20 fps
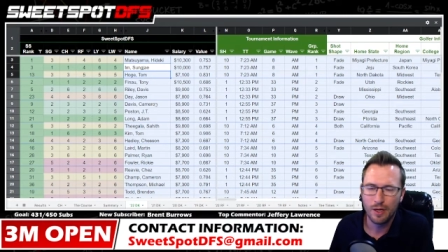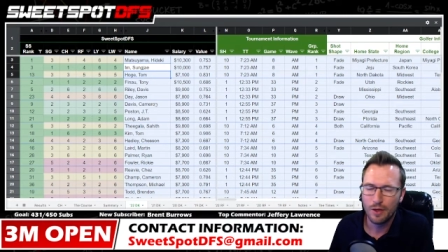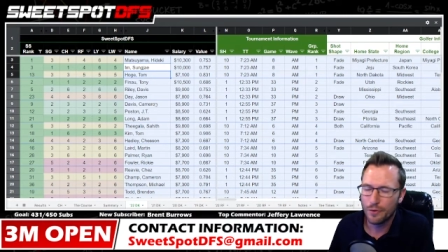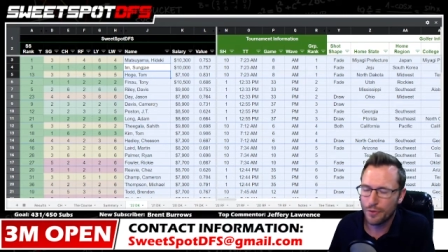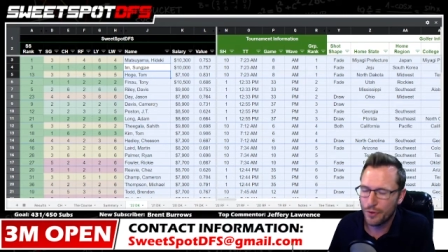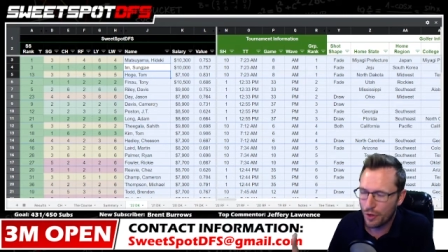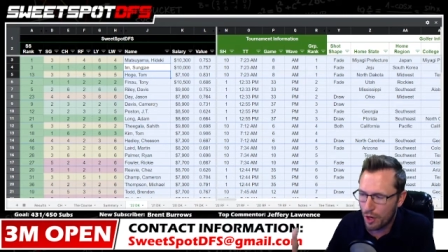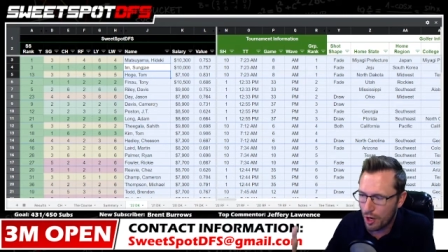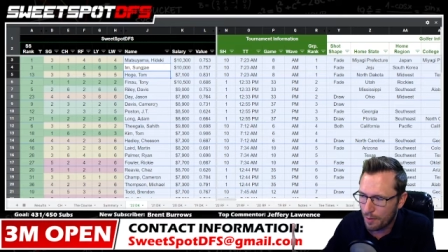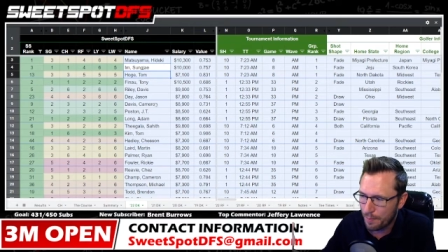
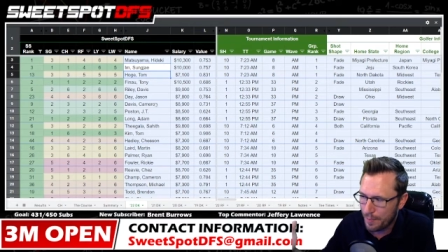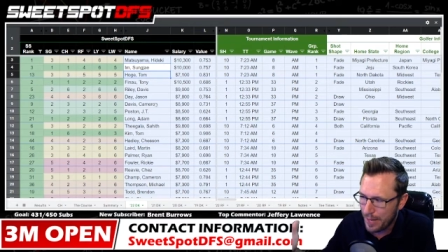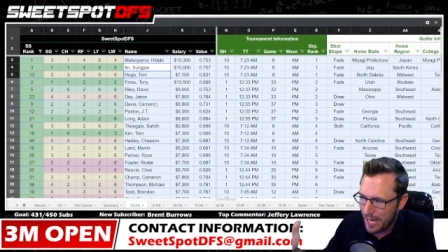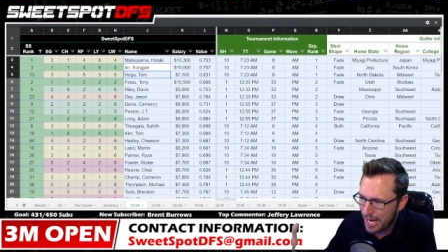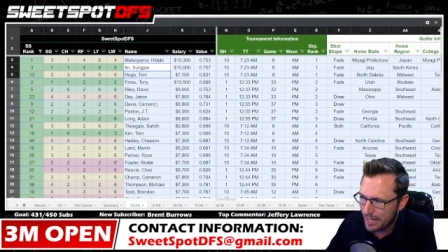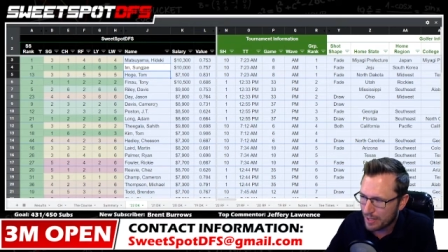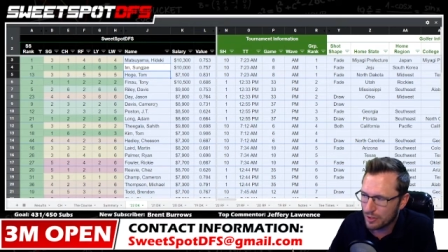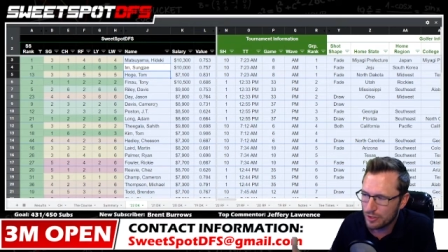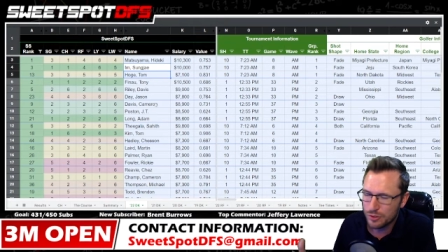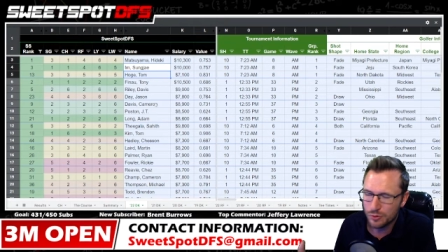There are
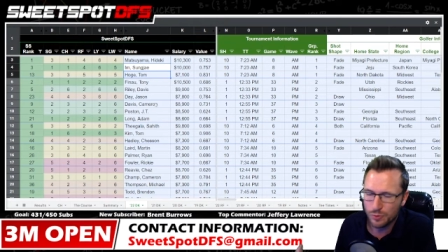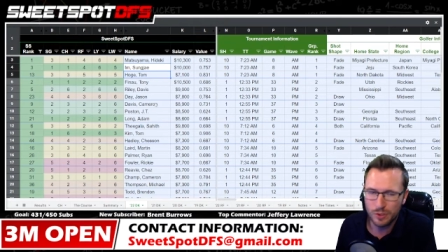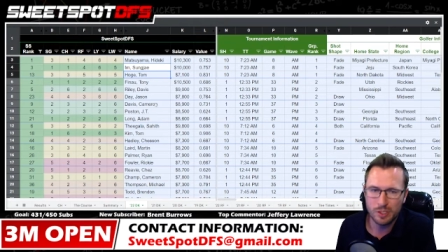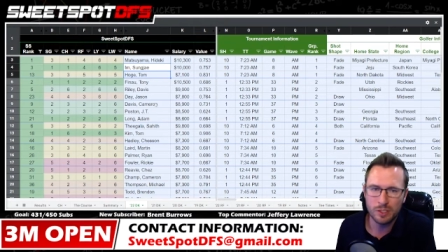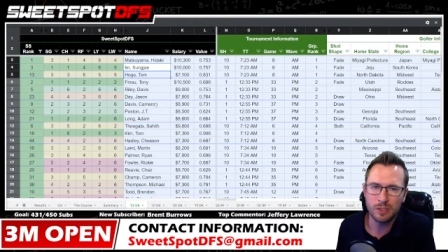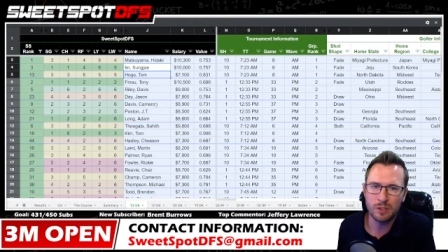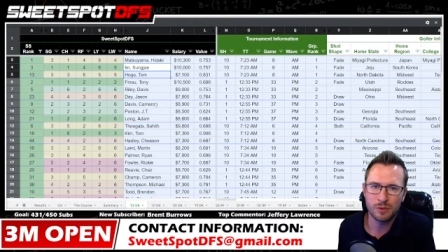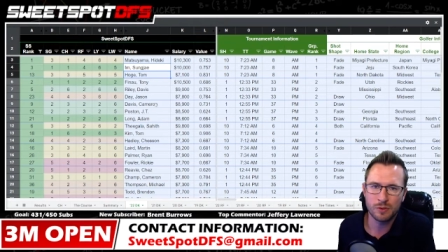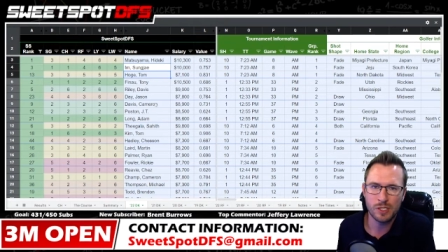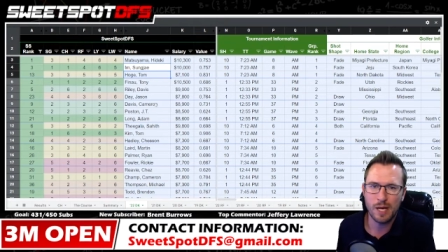patterns within
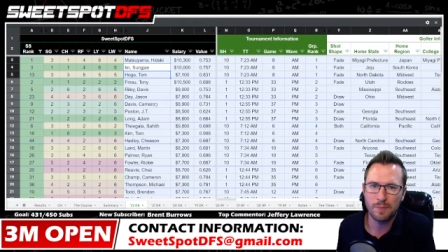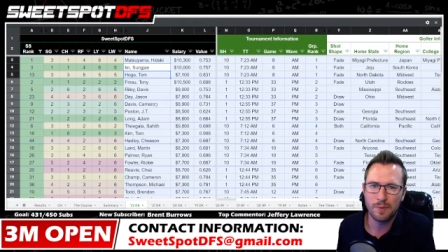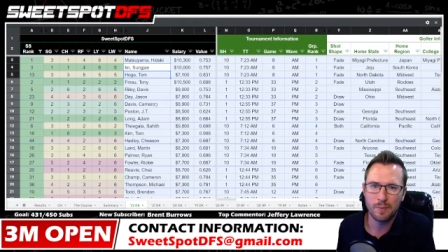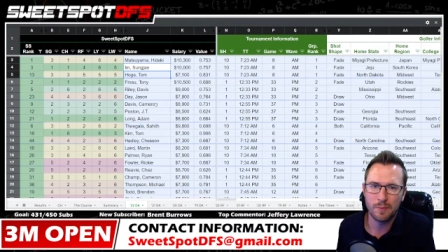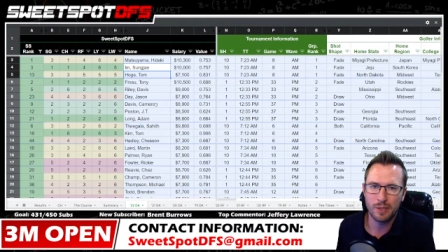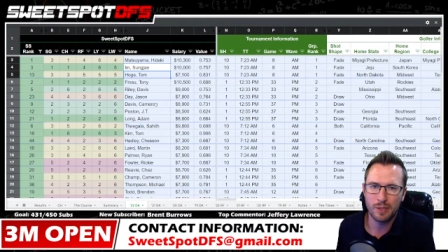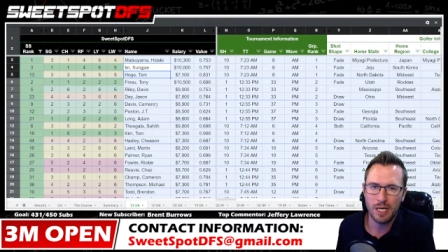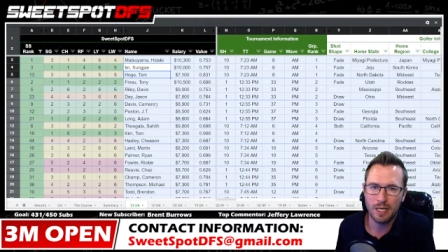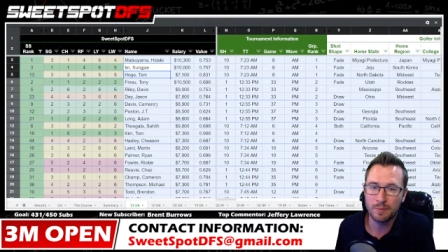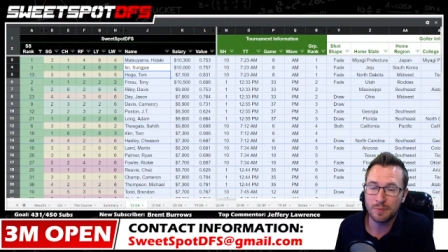those optimal
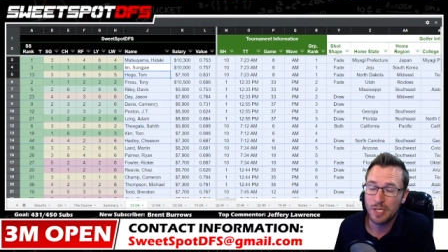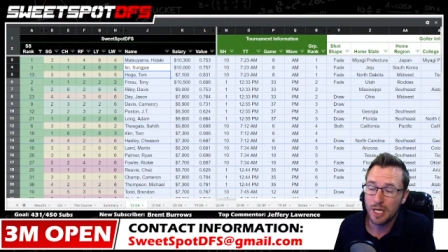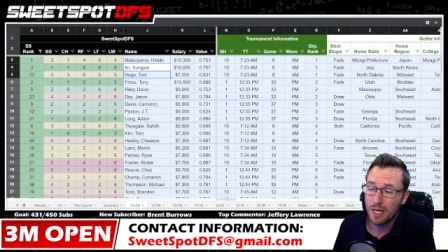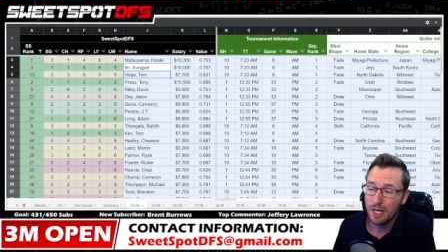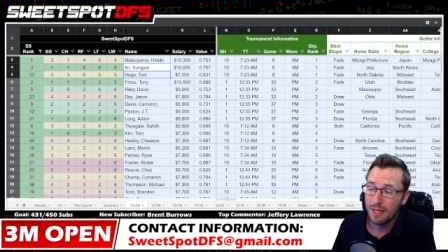lineups